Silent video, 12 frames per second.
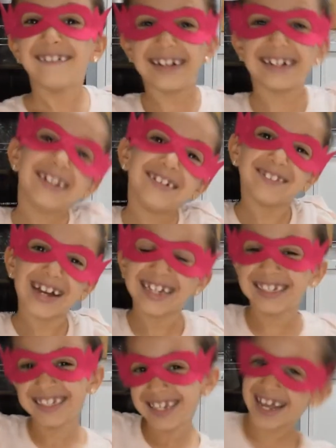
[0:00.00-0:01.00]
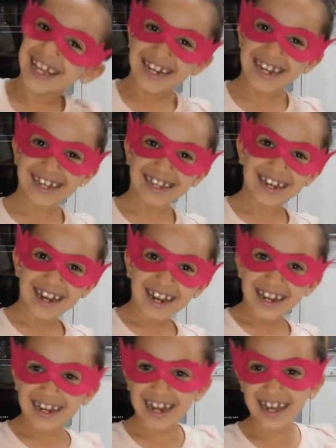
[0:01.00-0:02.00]
Welcome back to
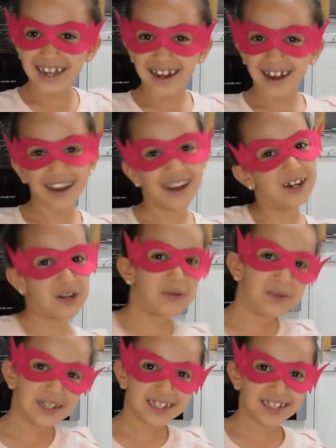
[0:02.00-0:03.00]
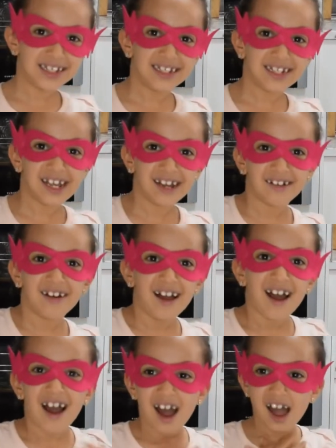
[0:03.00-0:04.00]
Lehna and Louise's channel.
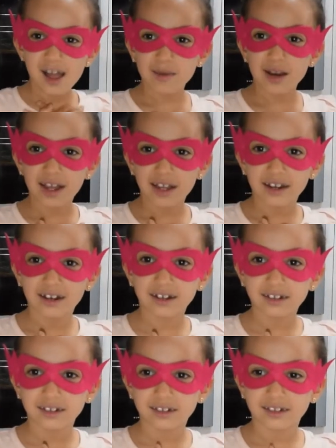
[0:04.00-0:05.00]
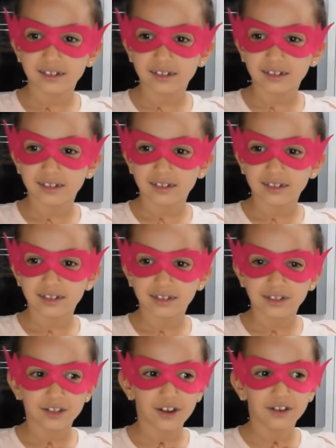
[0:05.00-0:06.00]
I'm Lehna.
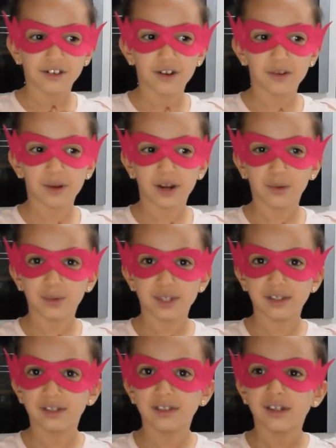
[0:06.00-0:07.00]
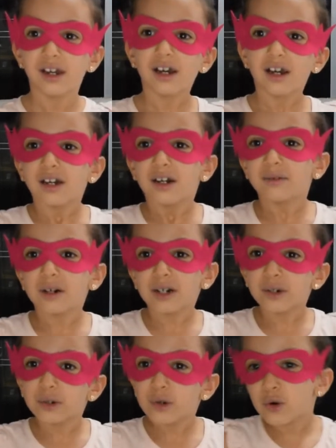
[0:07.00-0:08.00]
Don't know where Louise is.
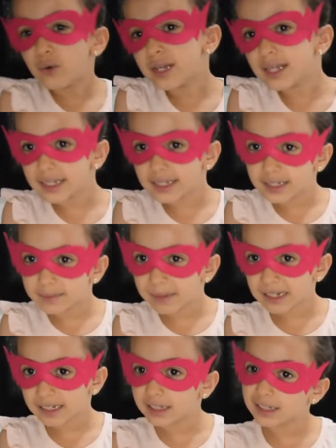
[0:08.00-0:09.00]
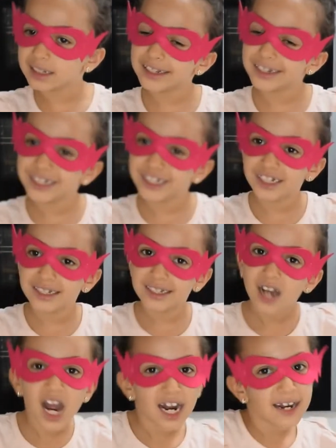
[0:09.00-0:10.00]
Well, Louise, basically, she's
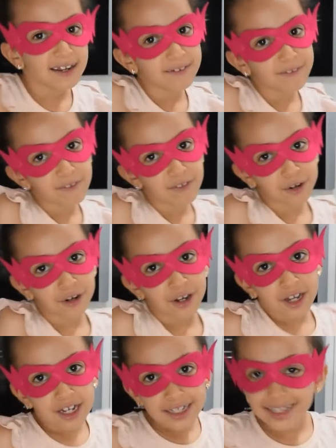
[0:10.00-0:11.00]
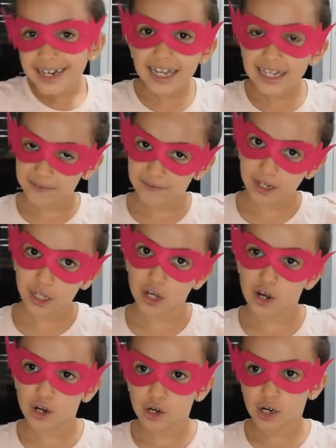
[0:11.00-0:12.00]
tired for today's
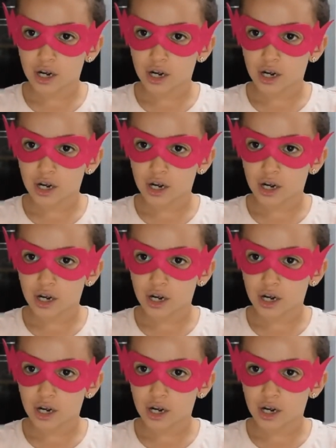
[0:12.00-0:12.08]
video.